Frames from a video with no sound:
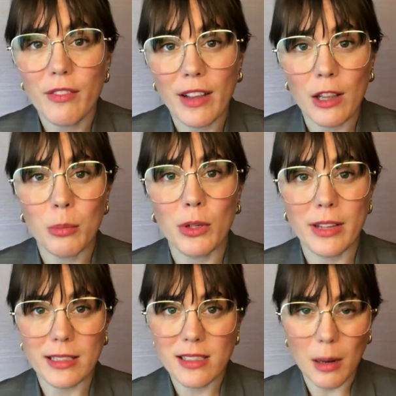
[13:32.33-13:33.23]
available
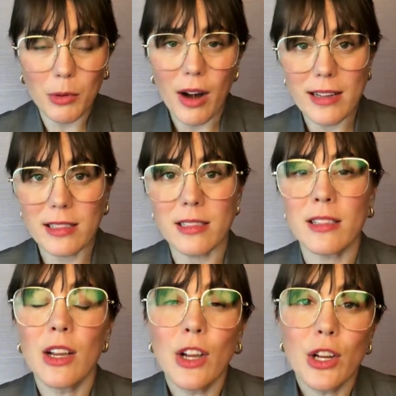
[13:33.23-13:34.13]
that summarizes